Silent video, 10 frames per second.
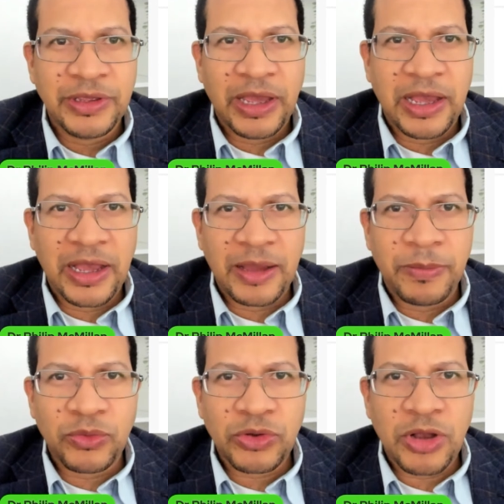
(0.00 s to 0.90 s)

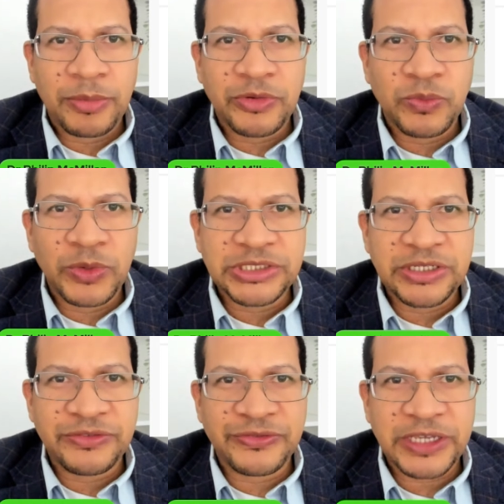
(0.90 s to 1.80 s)
about common winter
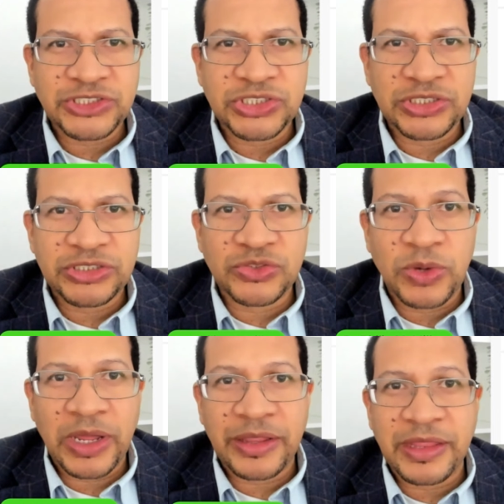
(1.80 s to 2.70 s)
infections
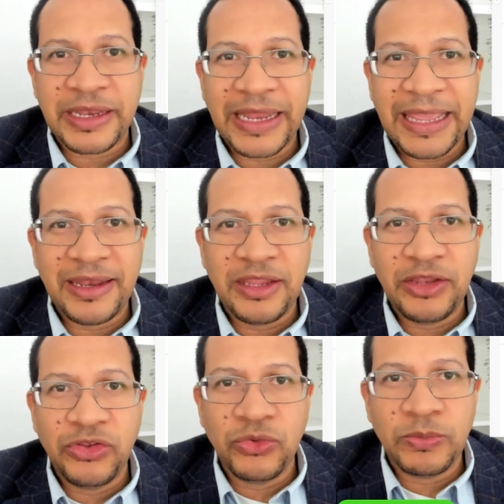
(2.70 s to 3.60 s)
rather than any
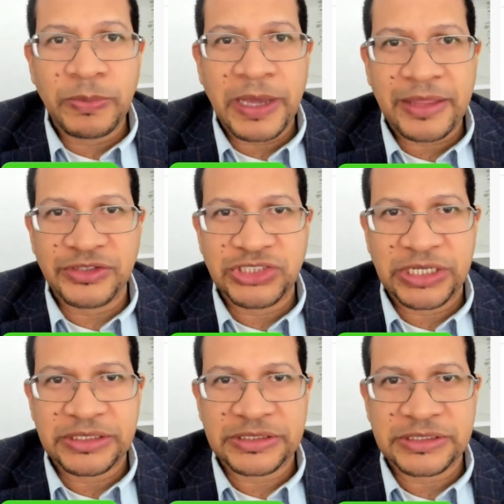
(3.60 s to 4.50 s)
new
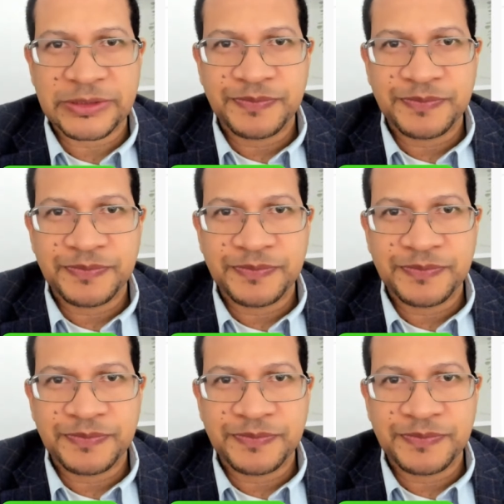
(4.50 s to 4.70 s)
pathogens.